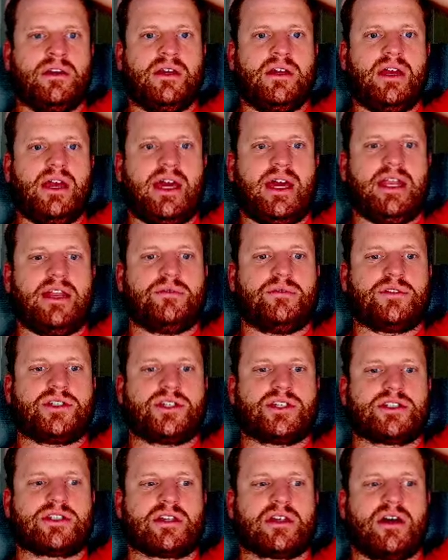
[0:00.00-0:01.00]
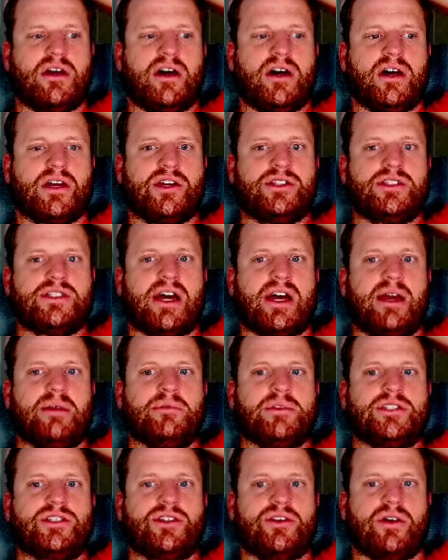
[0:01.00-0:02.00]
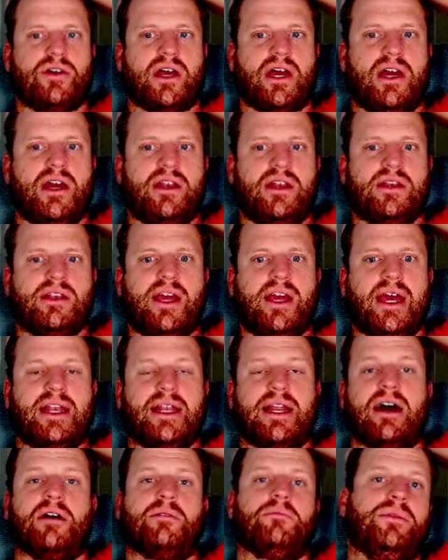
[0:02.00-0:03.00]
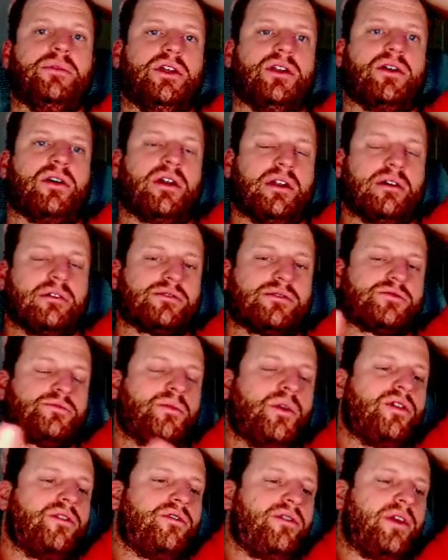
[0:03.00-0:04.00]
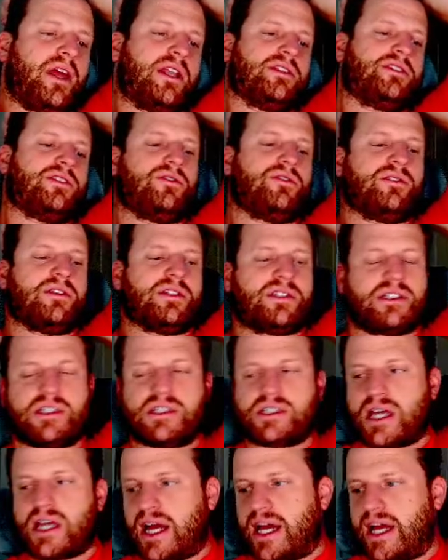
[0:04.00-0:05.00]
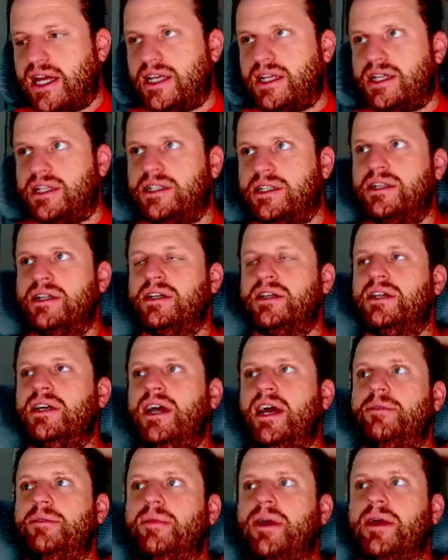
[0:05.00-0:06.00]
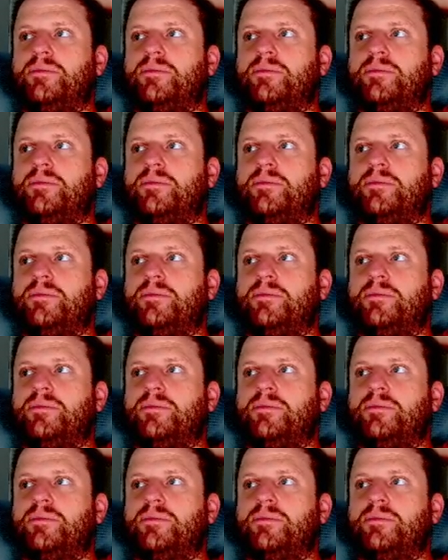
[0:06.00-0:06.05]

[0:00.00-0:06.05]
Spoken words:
and it was just a good time to do it. And now and I was motivated to do this design and make